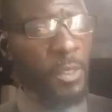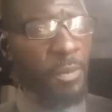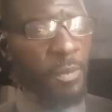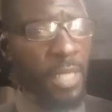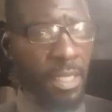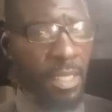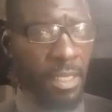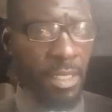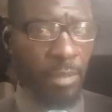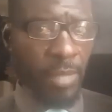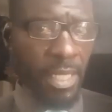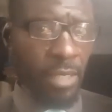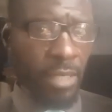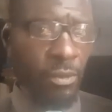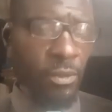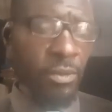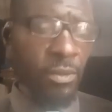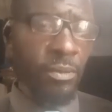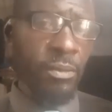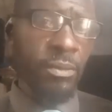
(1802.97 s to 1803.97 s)
newspaper in
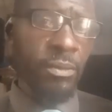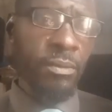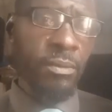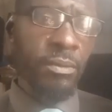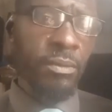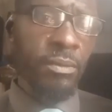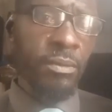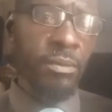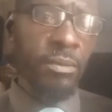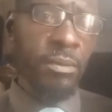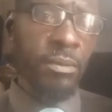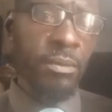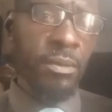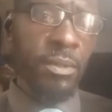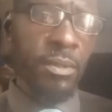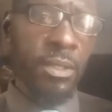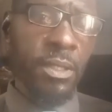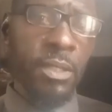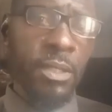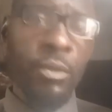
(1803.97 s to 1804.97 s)
Ibadan.
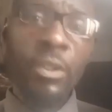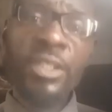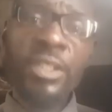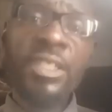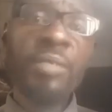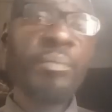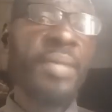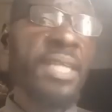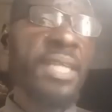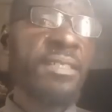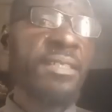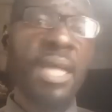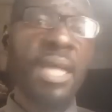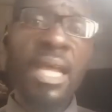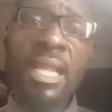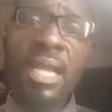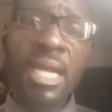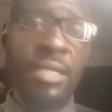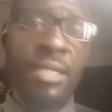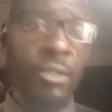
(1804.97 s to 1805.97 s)
He was the
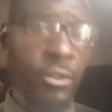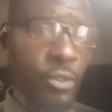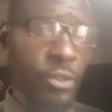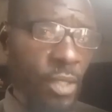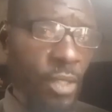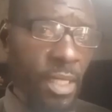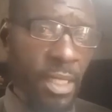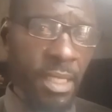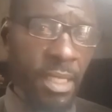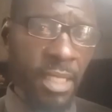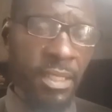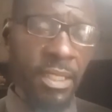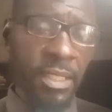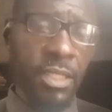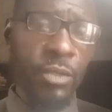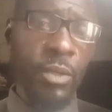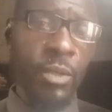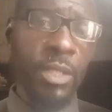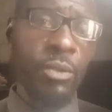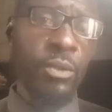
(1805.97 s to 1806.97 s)
best ally Dr. Nnamdi
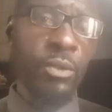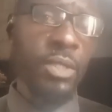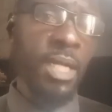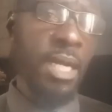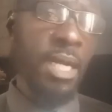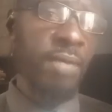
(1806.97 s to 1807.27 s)
Azikiwe